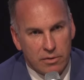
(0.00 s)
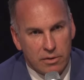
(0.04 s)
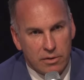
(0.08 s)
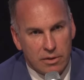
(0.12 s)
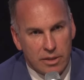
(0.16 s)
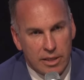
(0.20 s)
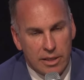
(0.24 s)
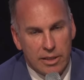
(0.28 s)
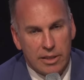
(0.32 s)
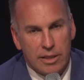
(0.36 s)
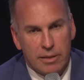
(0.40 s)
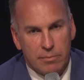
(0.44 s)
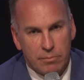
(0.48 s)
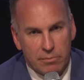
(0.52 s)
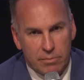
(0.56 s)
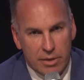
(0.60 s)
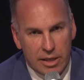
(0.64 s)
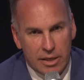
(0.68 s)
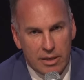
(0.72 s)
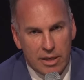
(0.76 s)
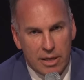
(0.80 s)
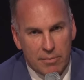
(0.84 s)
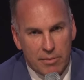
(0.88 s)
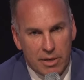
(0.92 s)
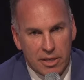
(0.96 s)
didn't
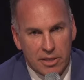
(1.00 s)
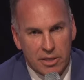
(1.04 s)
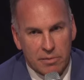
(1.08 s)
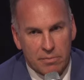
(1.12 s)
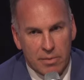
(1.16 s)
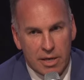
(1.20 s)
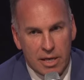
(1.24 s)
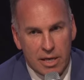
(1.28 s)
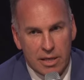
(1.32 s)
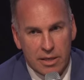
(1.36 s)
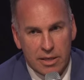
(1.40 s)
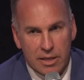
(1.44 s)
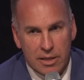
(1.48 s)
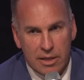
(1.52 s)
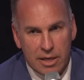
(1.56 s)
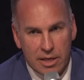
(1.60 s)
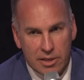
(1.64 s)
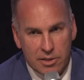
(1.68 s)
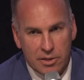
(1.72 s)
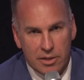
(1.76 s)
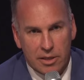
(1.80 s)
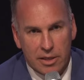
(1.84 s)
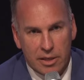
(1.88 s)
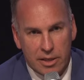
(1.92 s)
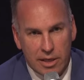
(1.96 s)
beat their benchmark, and
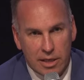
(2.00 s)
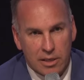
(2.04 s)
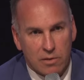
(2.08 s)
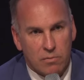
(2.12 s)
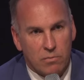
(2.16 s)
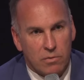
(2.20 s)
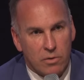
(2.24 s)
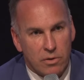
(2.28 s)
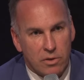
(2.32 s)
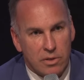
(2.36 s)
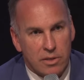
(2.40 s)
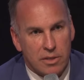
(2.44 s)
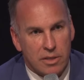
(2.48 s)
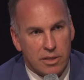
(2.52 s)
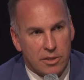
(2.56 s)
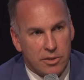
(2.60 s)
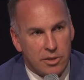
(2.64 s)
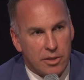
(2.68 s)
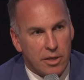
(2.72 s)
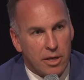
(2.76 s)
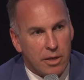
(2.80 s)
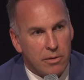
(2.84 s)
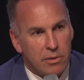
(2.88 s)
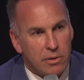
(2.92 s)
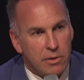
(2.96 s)
actually gets worse as you
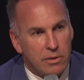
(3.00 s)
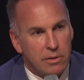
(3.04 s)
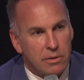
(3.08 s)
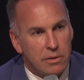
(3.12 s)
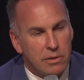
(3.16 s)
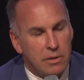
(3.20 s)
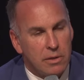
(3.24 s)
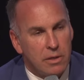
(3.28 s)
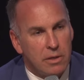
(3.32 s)
go on.